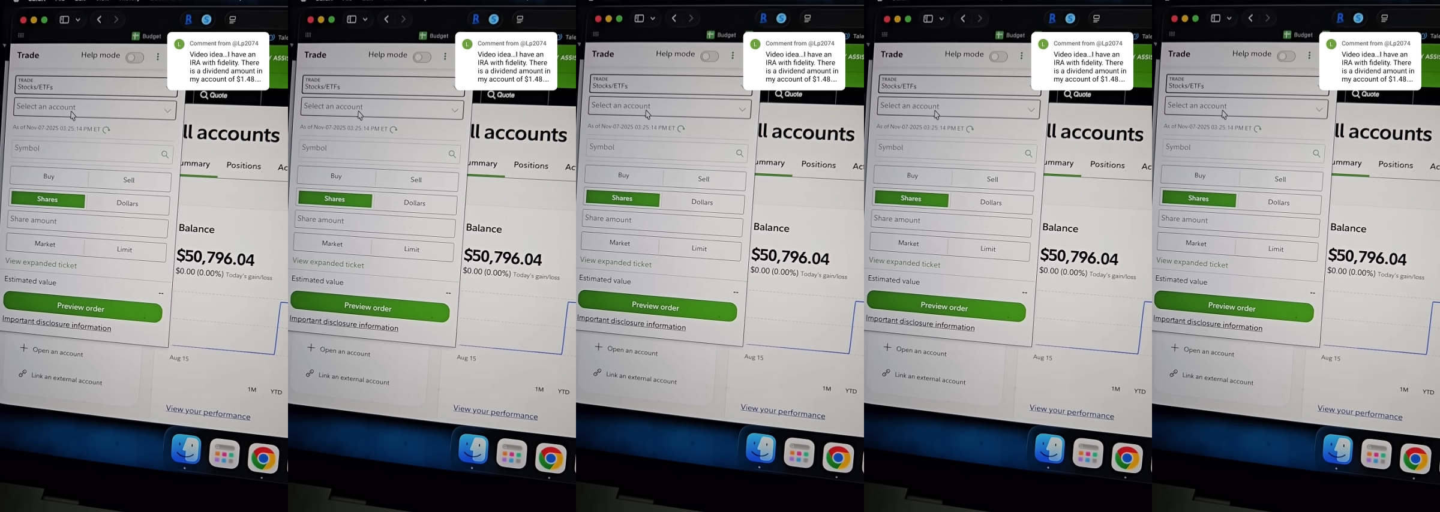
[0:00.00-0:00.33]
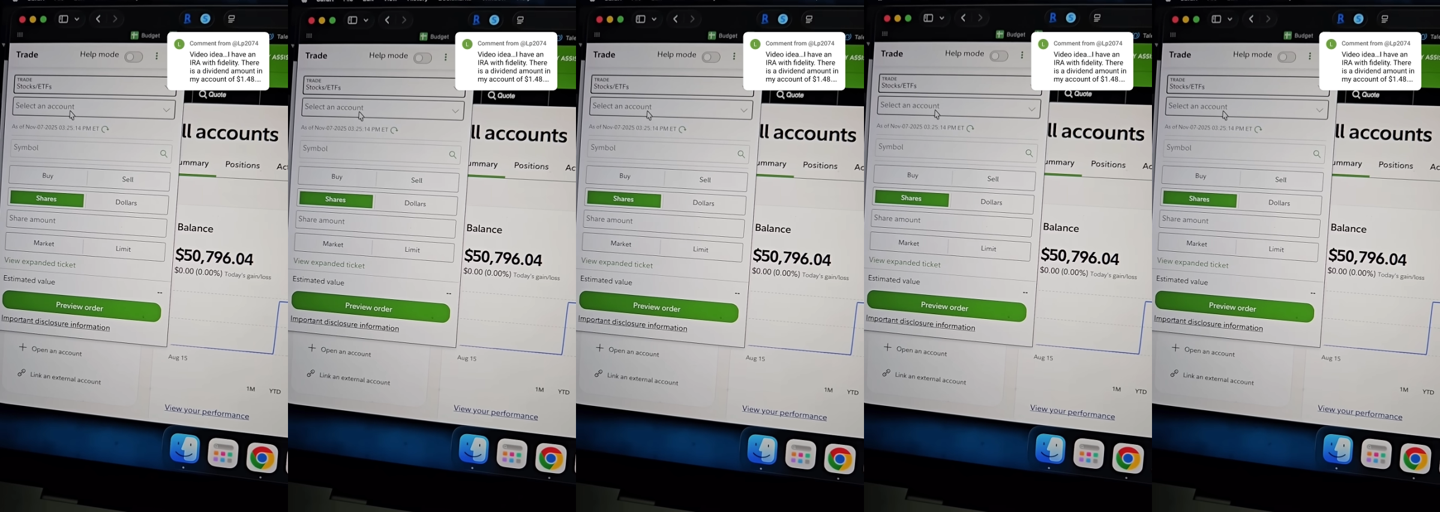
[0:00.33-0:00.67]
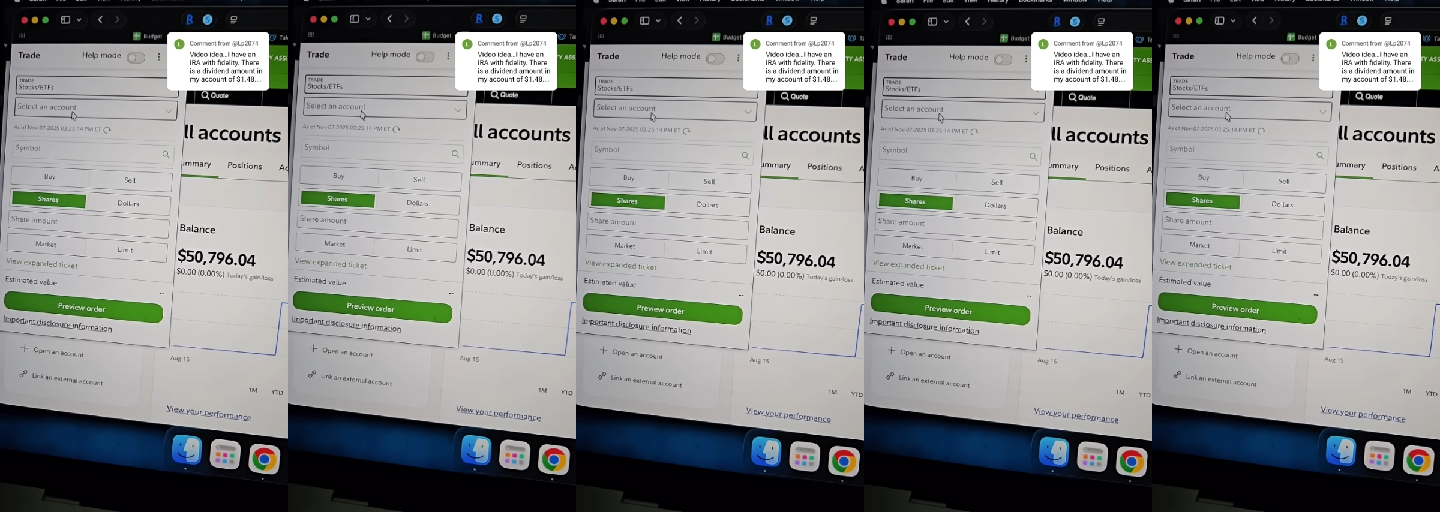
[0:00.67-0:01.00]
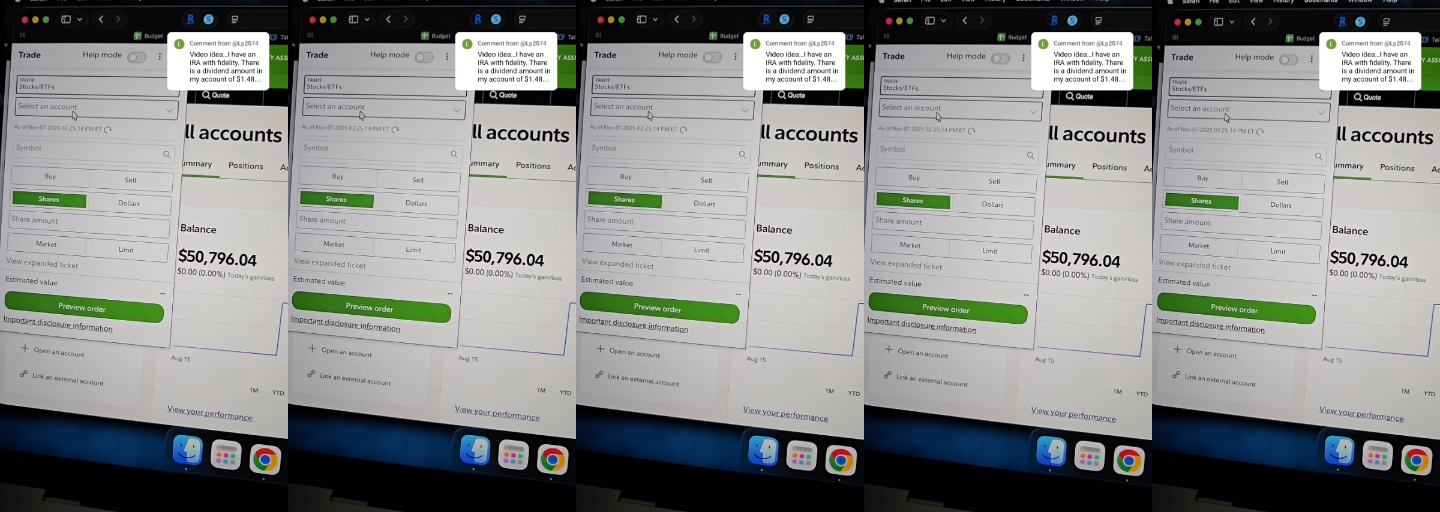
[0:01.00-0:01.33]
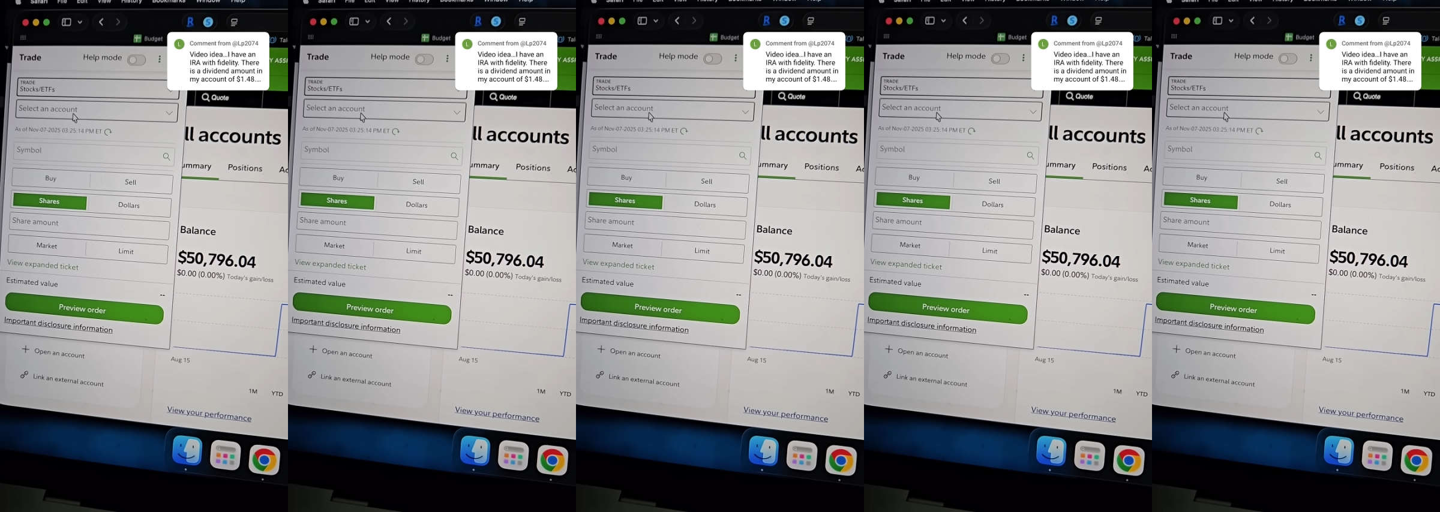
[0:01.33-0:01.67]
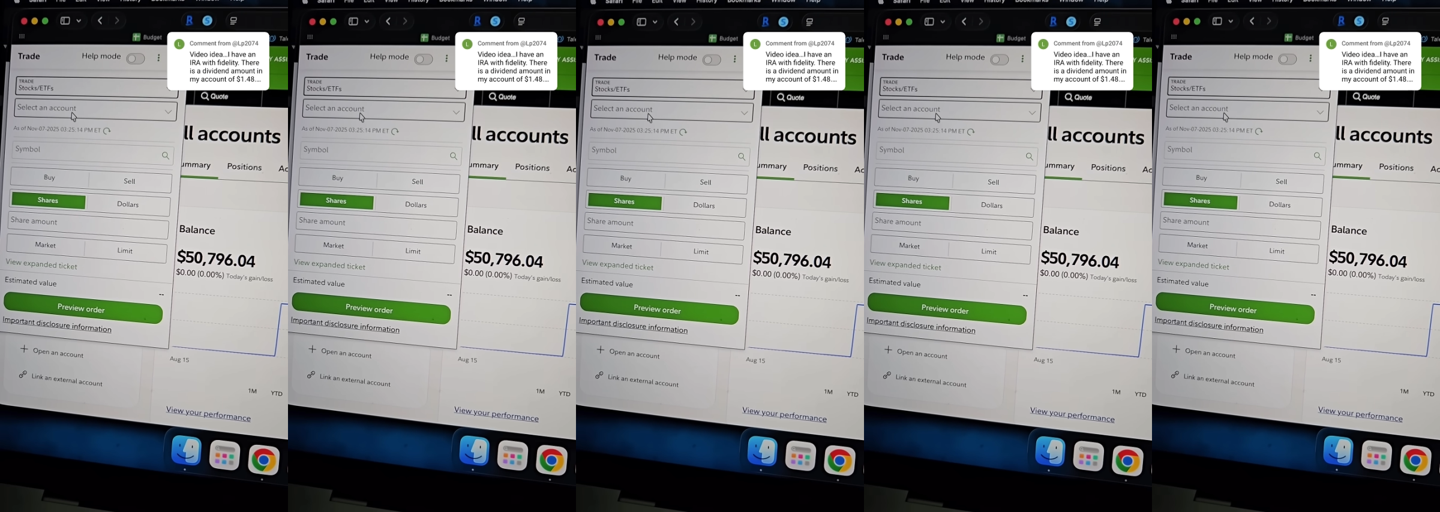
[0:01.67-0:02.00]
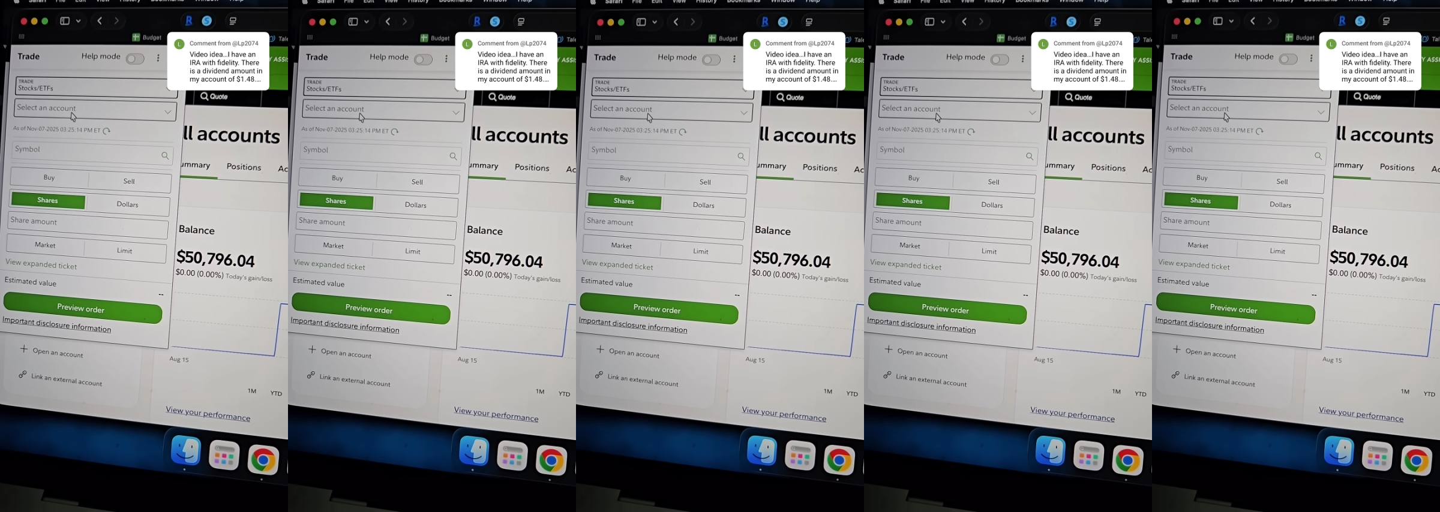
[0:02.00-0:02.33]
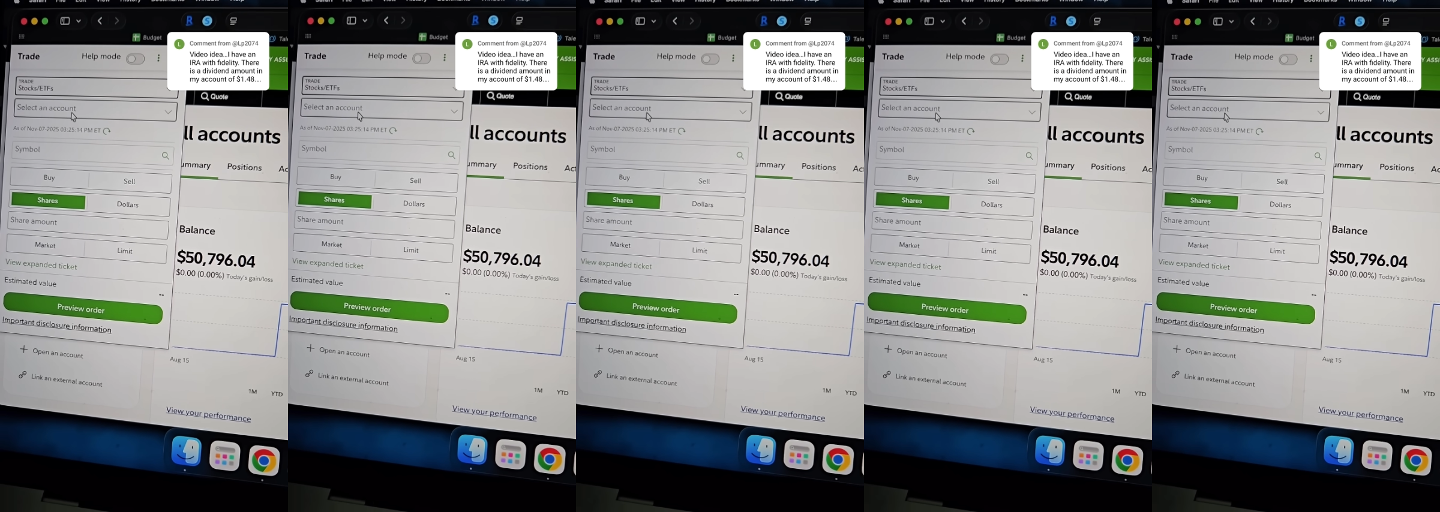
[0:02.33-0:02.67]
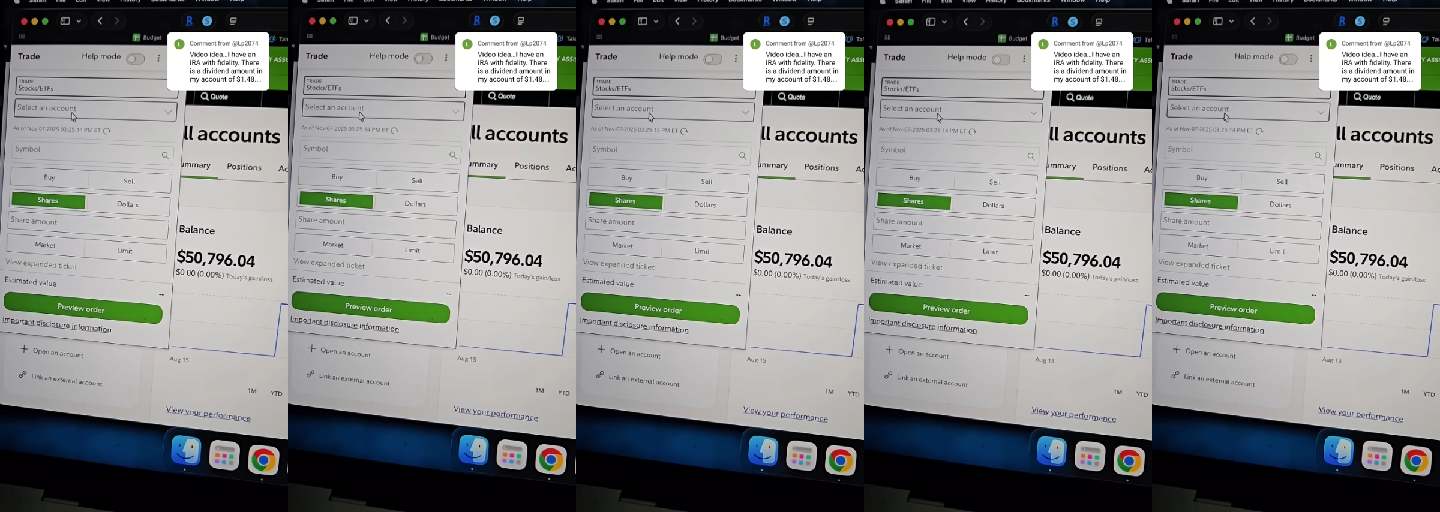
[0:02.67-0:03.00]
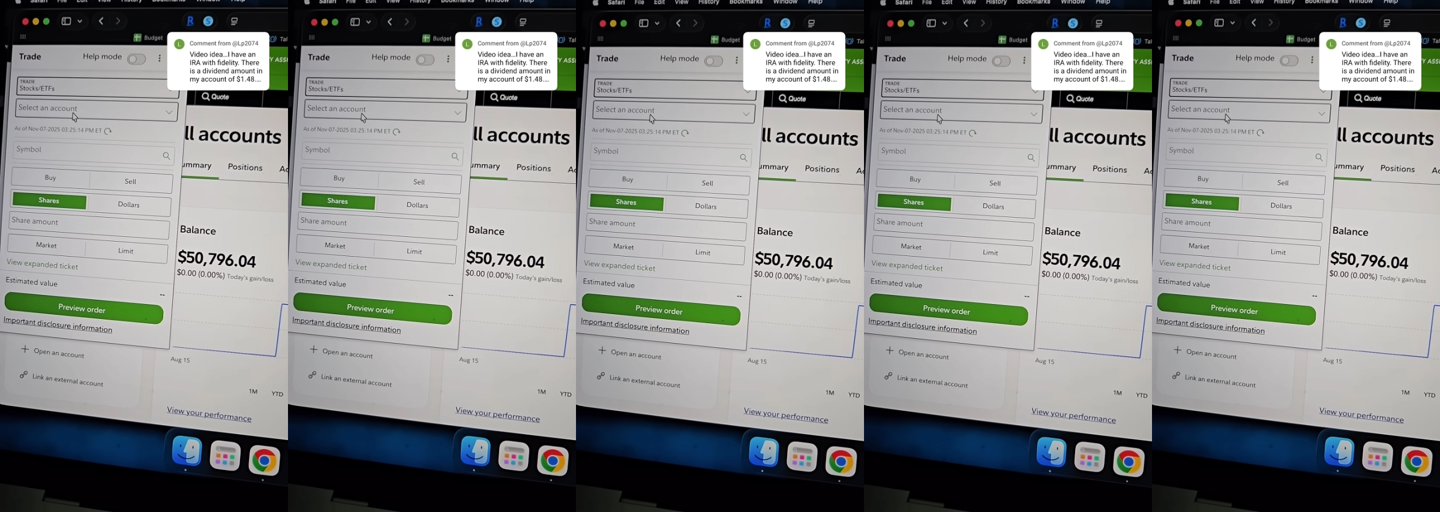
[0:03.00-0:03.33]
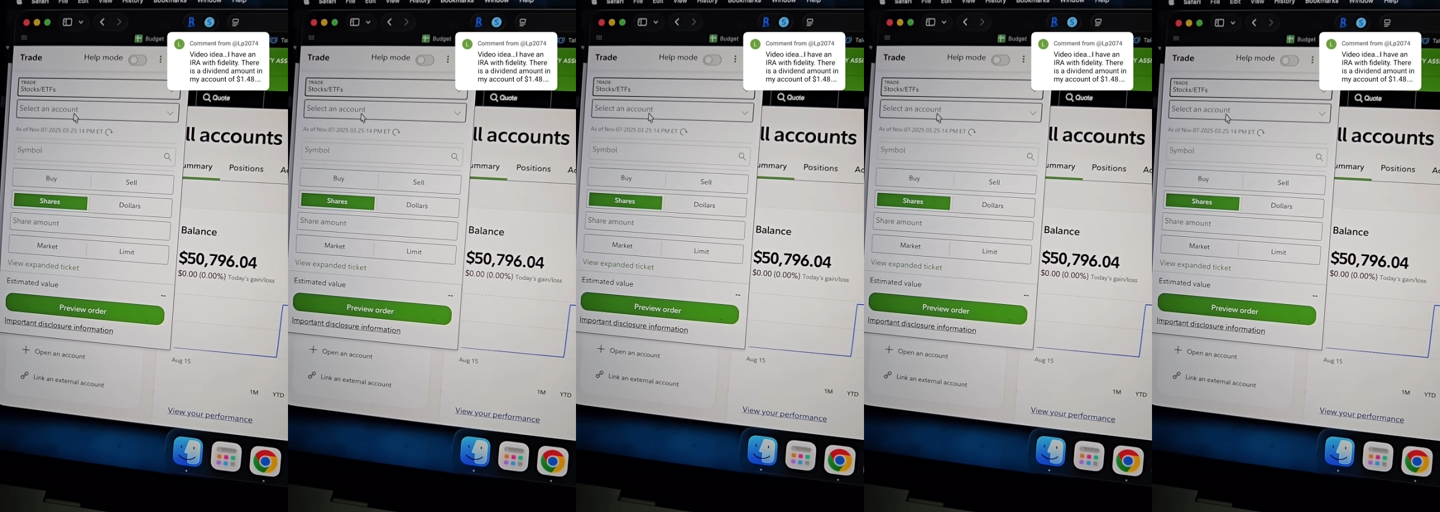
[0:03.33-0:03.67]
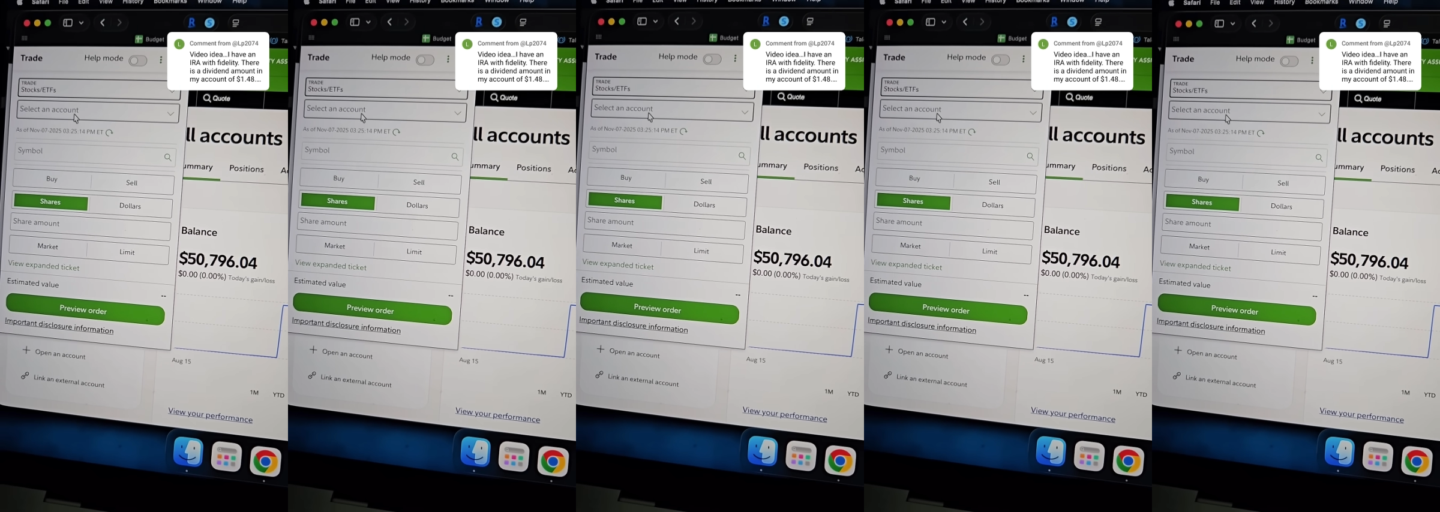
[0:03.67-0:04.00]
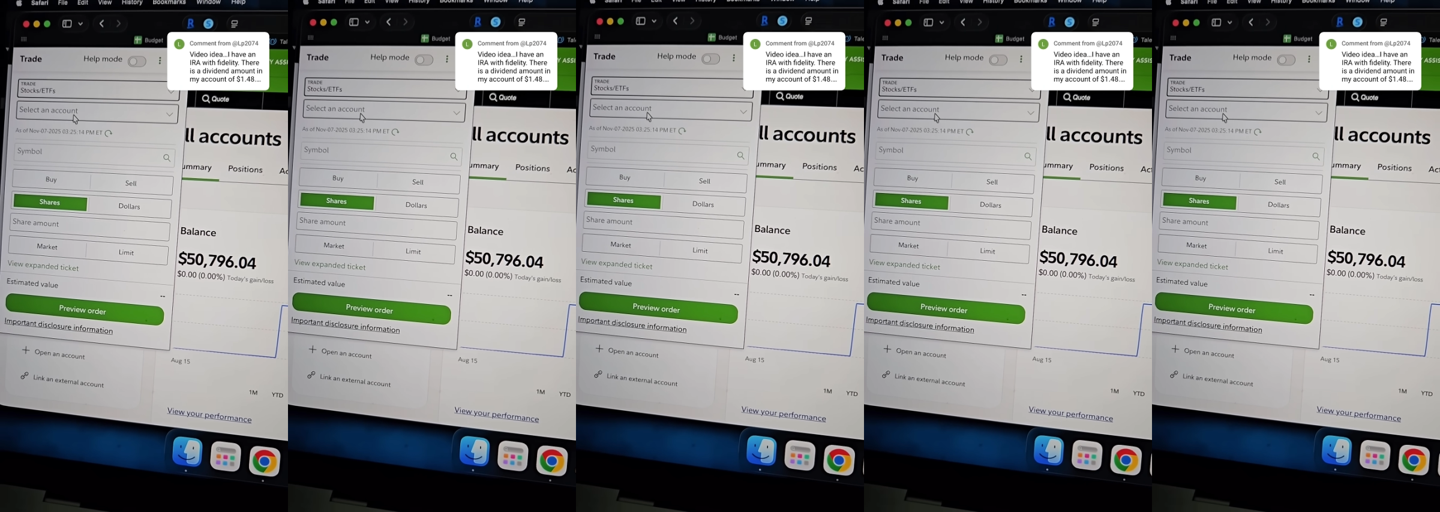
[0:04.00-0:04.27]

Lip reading: Nobody's mouth can be seen.